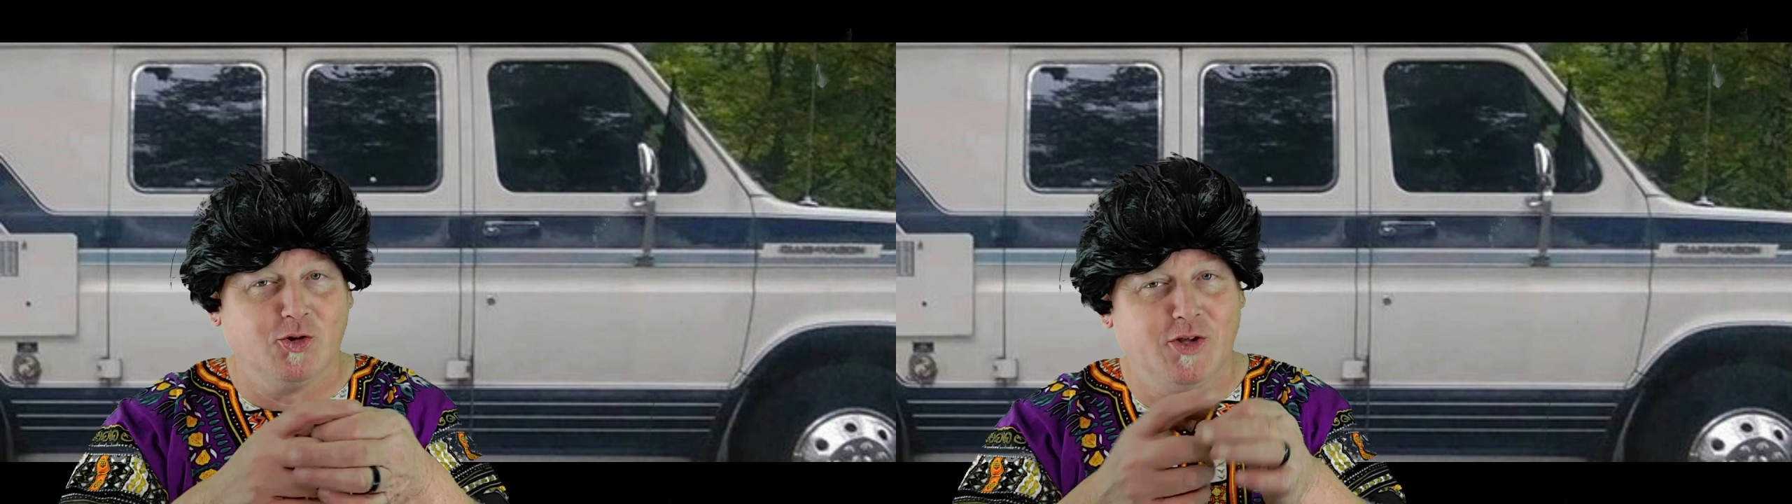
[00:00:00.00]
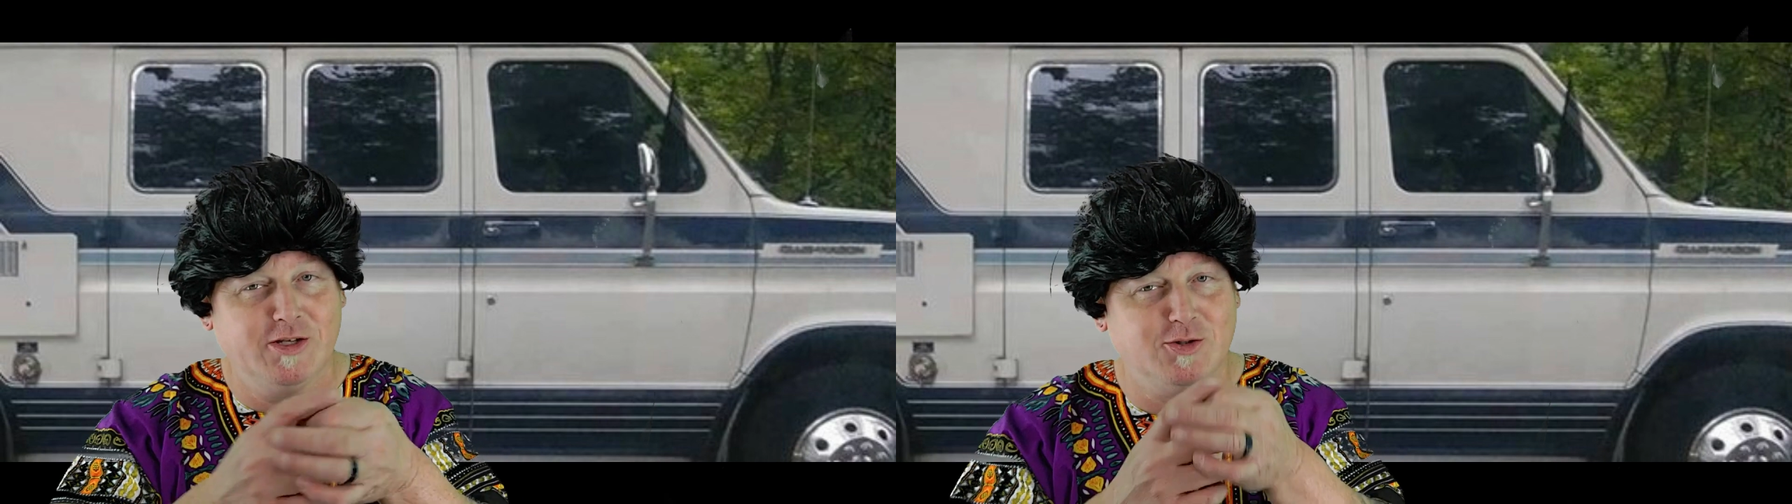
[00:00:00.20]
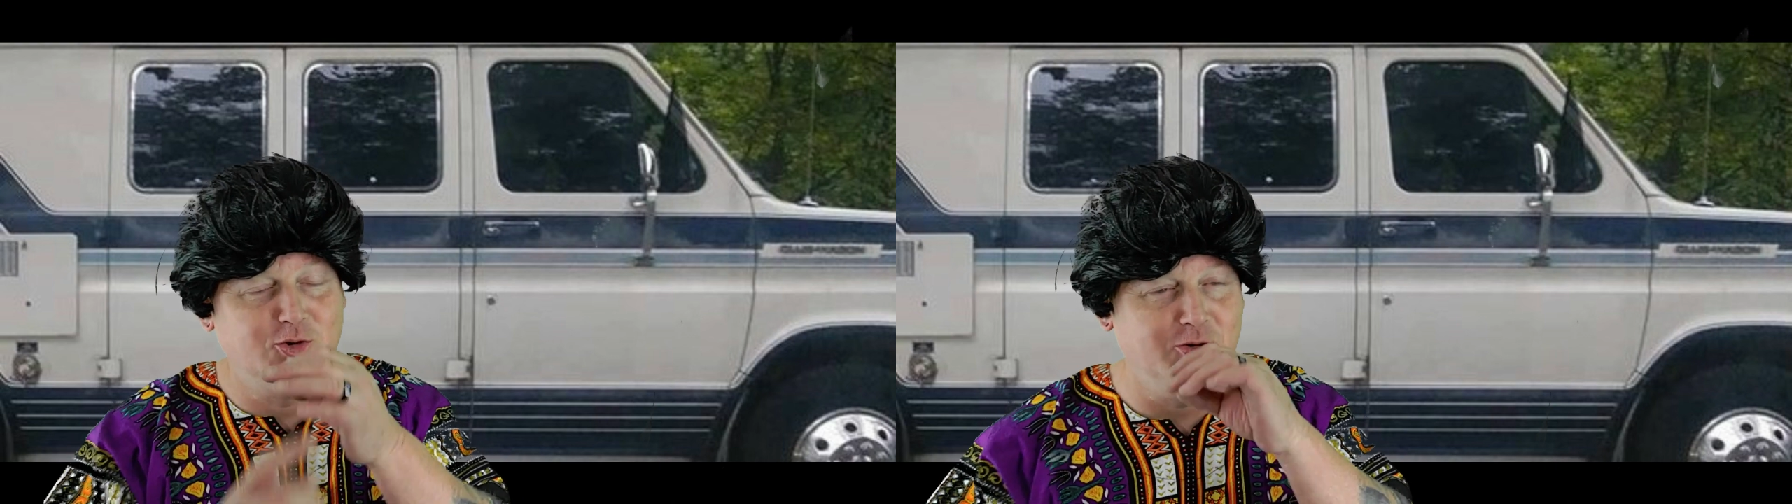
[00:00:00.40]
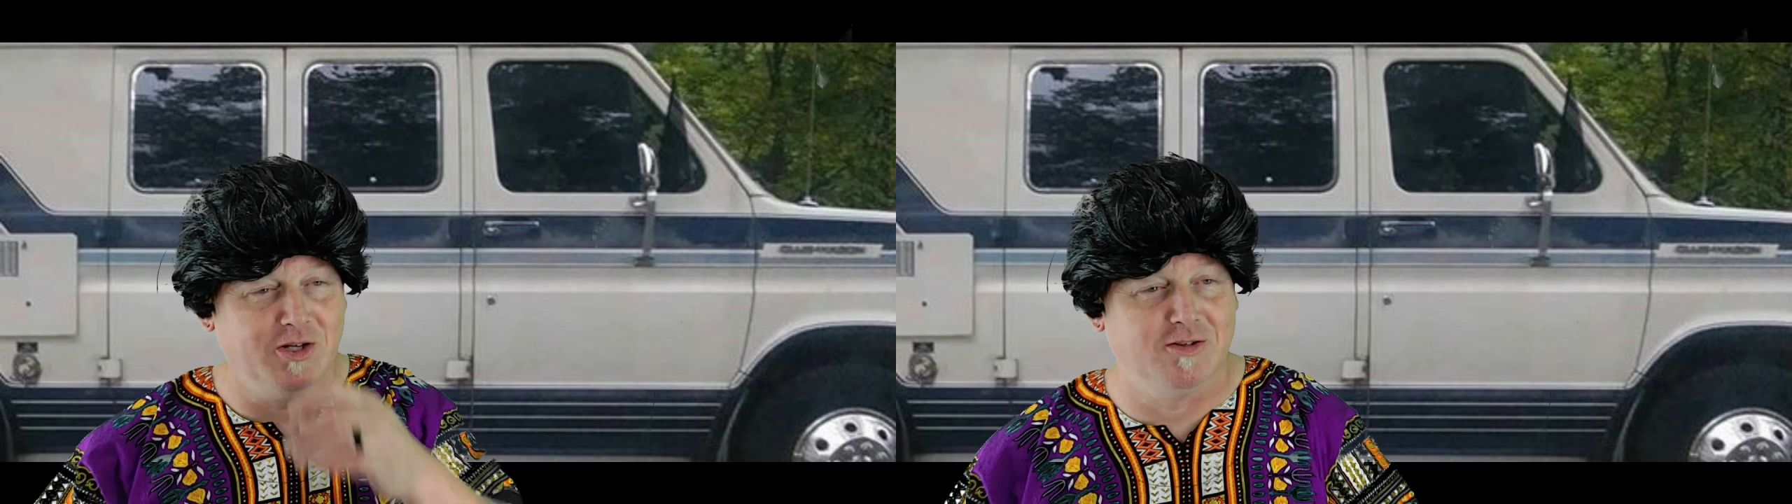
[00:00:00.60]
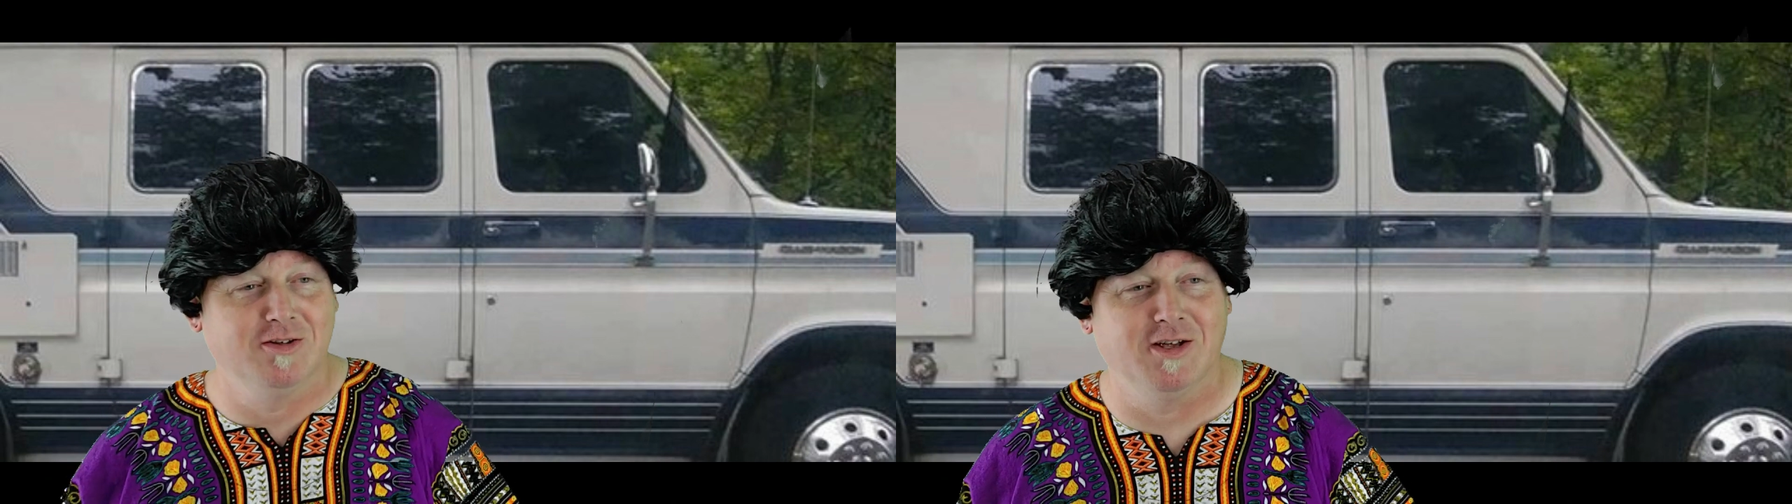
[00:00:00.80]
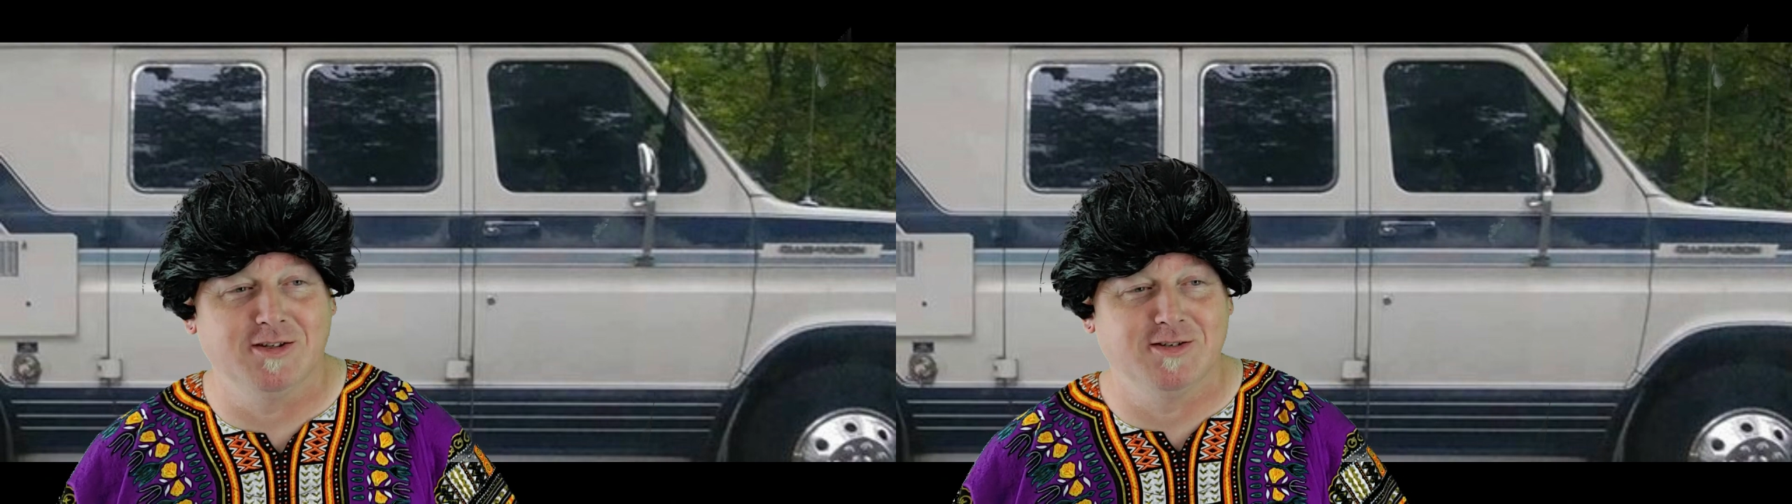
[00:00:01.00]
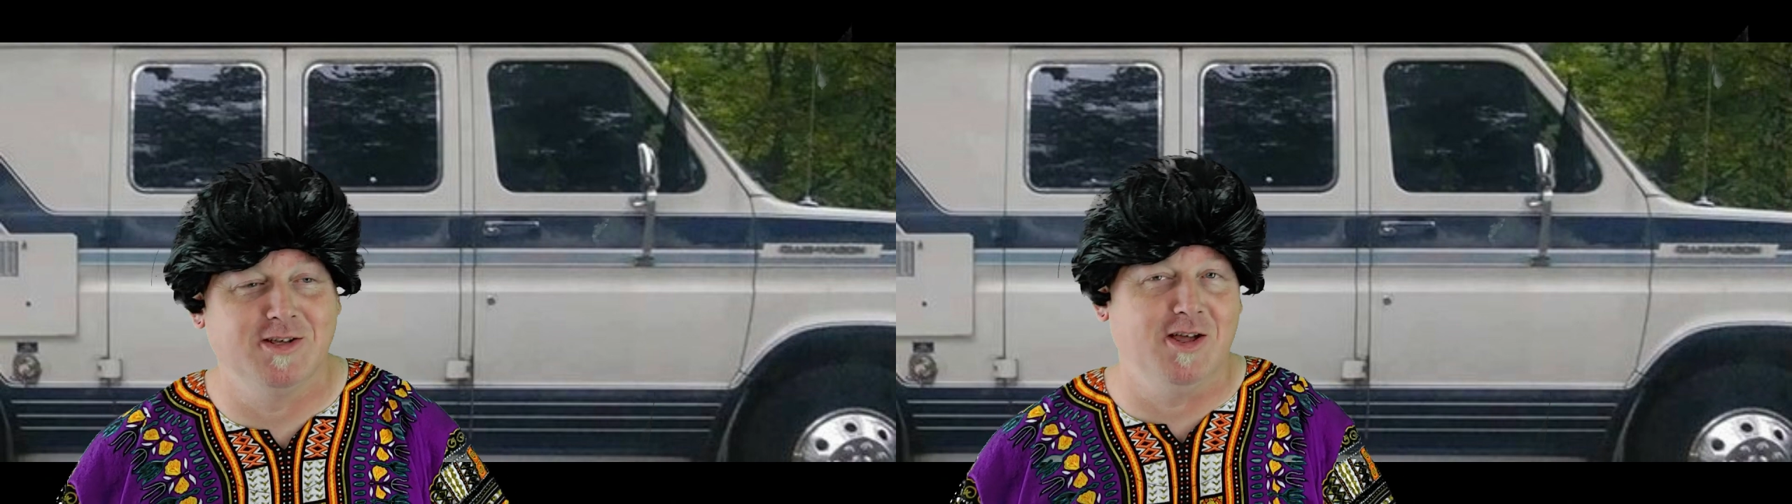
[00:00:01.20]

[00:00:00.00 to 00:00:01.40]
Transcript: things that you eat. Yes.